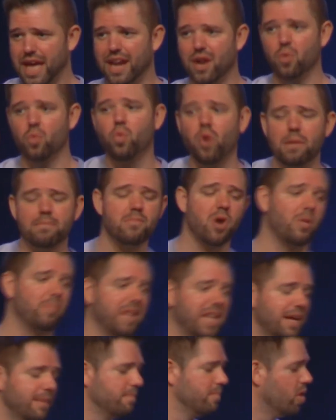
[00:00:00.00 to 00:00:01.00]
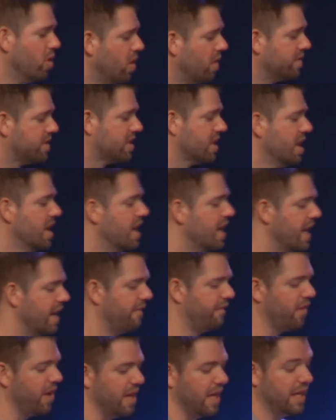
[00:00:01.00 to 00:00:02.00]
And in one moment, he moves
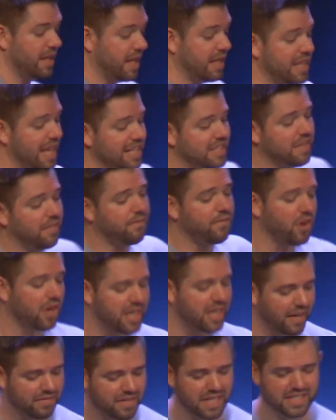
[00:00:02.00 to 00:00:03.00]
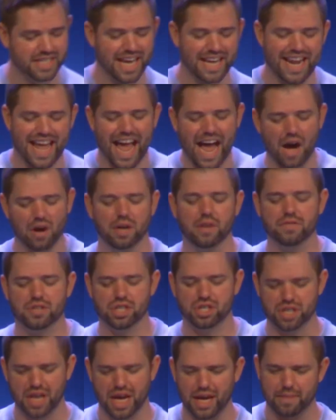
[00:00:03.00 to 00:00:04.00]
from, in, into forgiveness and out
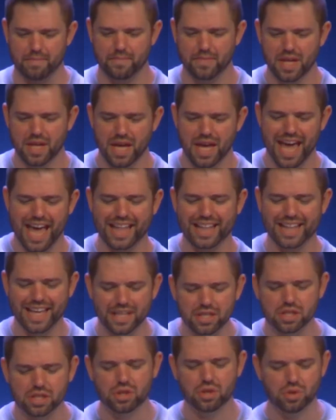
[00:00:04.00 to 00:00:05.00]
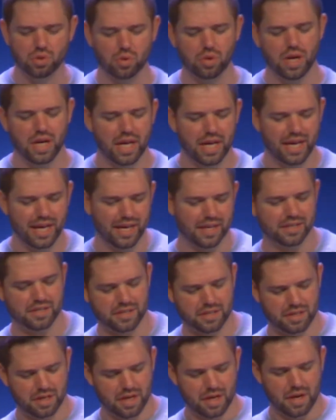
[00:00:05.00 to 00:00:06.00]
of shame and into
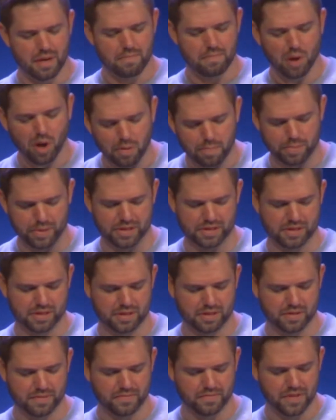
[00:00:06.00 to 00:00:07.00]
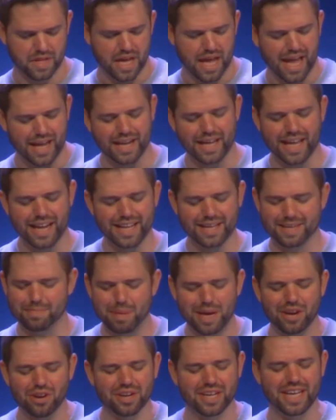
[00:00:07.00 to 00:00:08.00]
his purpose. And,
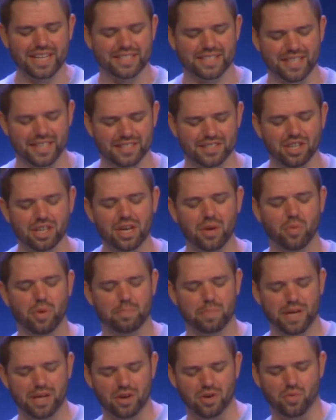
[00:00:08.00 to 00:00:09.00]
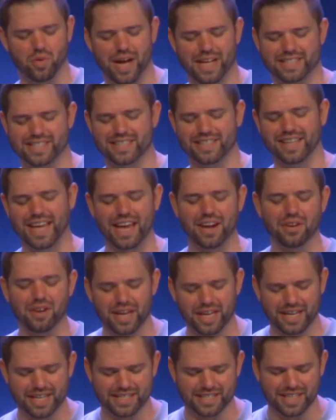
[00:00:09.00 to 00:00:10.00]
and Peter gets this. Look at what Peter writes later
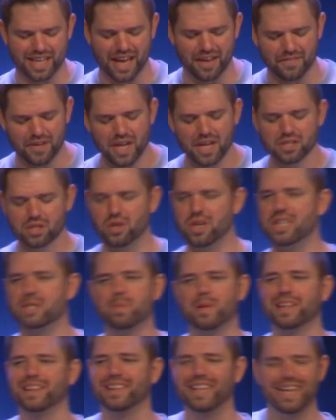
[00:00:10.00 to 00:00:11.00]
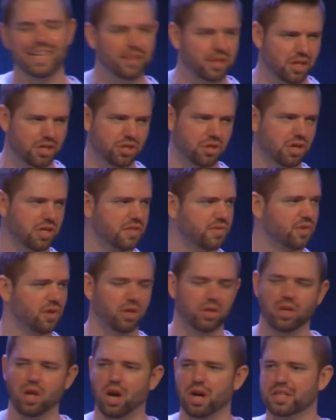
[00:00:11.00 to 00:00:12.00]
in his life. So he's been leading the church for
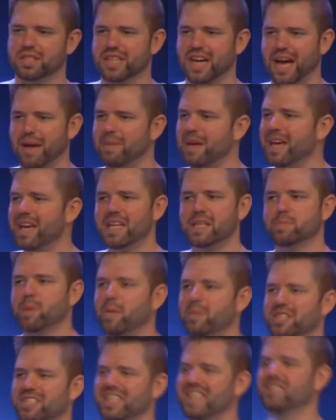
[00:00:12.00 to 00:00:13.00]
a long time. He's probably